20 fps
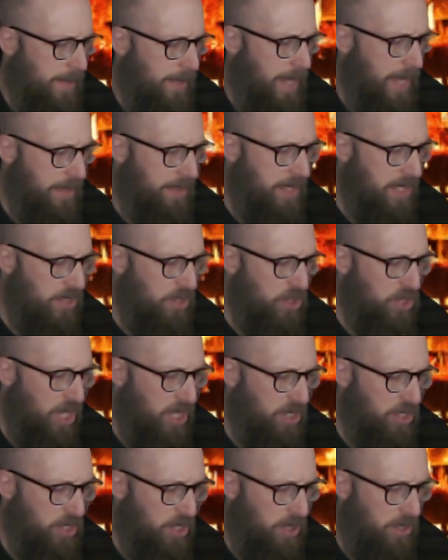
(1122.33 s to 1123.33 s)
At this
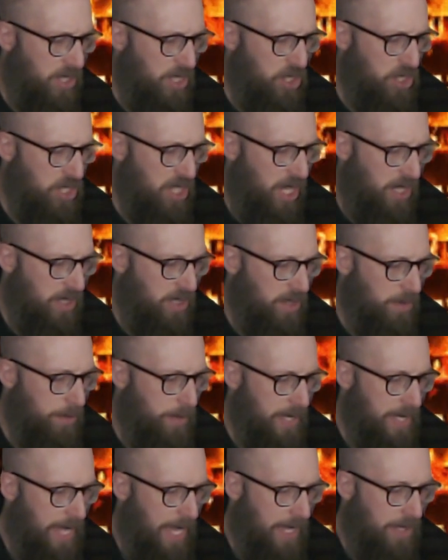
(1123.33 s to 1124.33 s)
juncture, the shutter
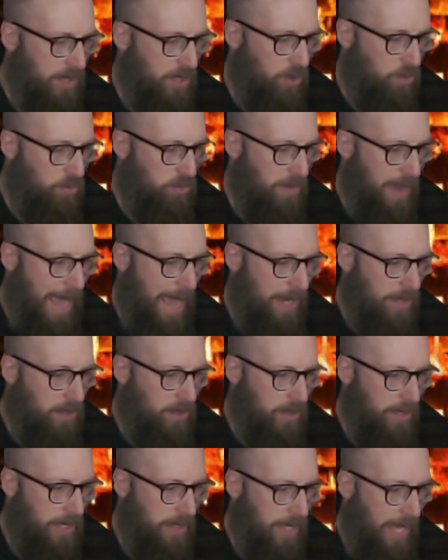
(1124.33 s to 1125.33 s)
began to
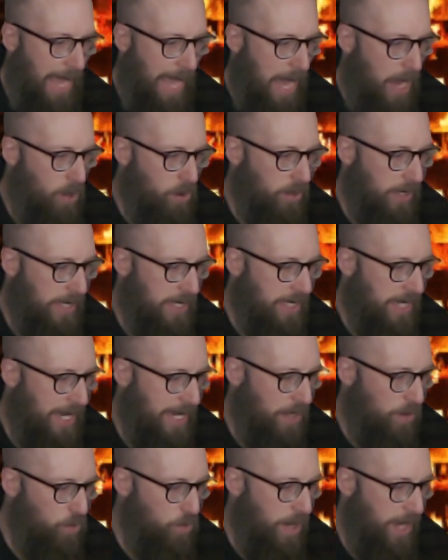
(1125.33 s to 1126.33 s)
rattle in the howling
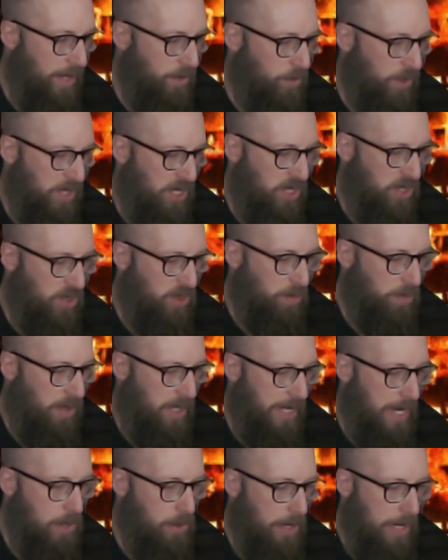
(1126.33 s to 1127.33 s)
night wind which had
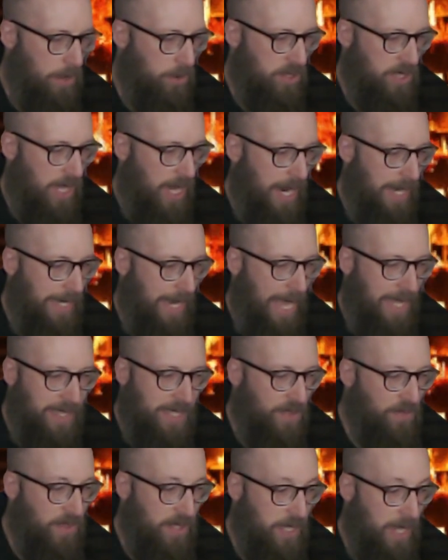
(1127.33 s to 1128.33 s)
sprung out outside,
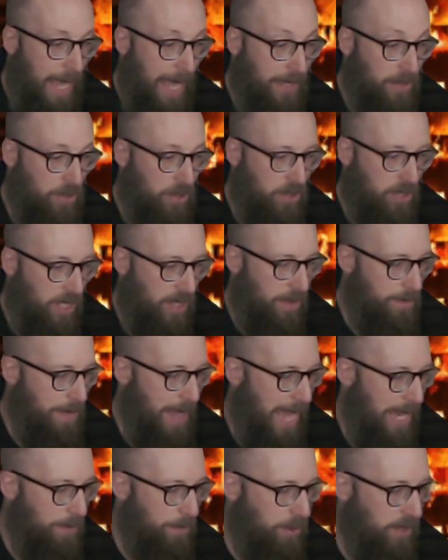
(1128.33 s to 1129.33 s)
as if in answer to the
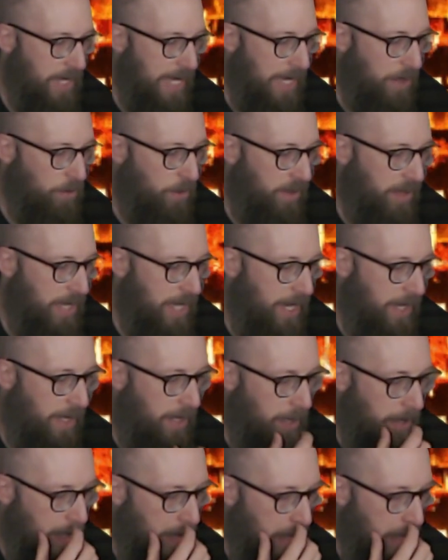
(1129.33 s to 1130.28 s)
mad playing within.